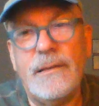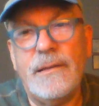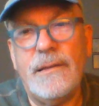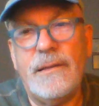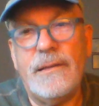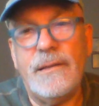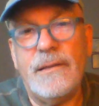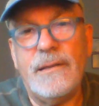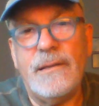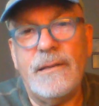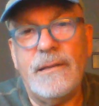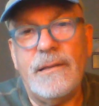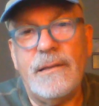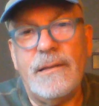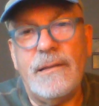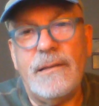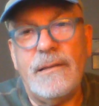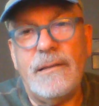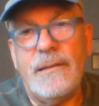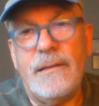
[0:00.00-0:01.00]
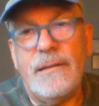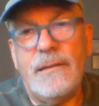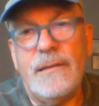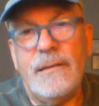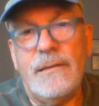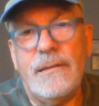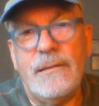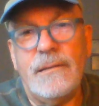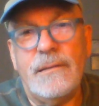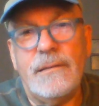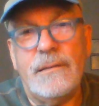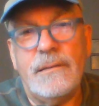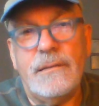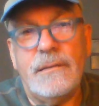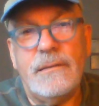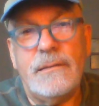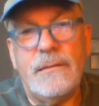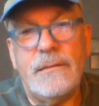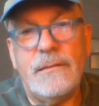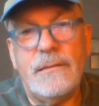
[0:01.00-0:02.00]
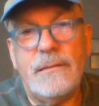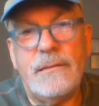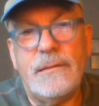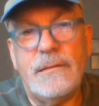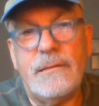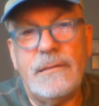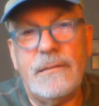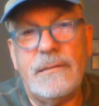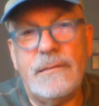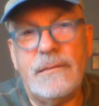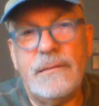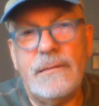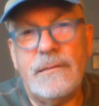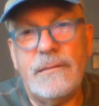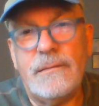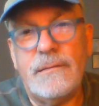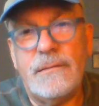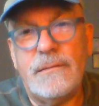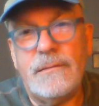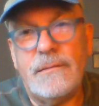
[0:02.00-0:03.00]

No one is speaking in this clip.